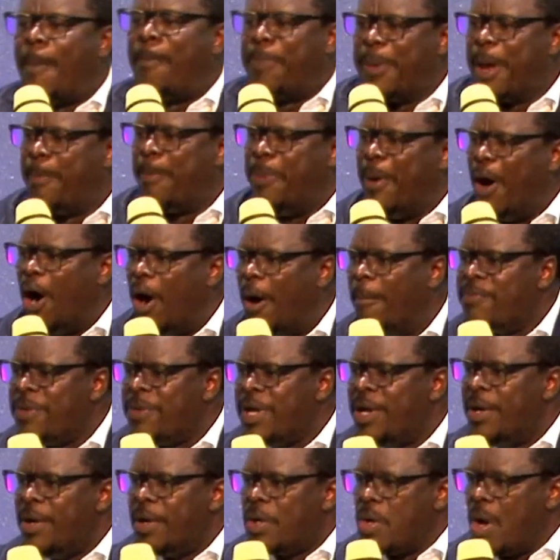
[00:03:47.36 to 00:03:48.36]
your people.
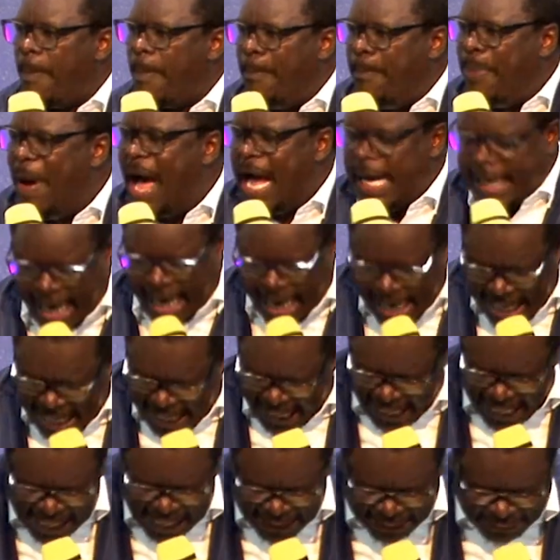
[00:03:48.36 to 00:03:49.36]
Your back
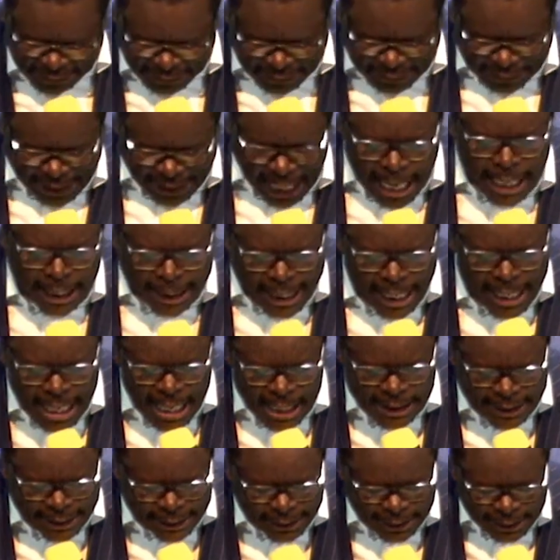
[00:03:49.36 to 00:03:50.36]
is
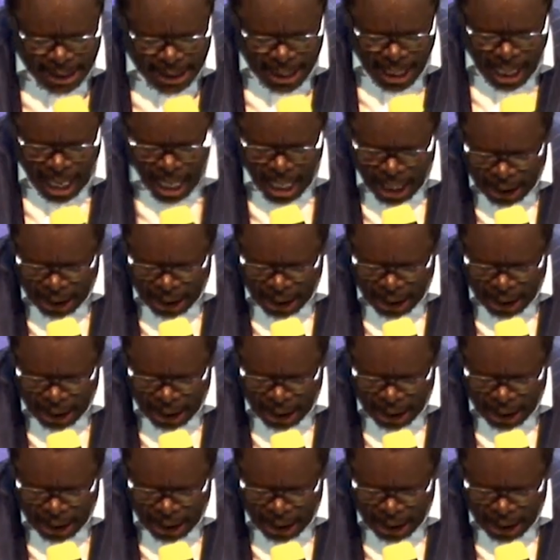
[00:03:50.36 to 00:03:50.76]
against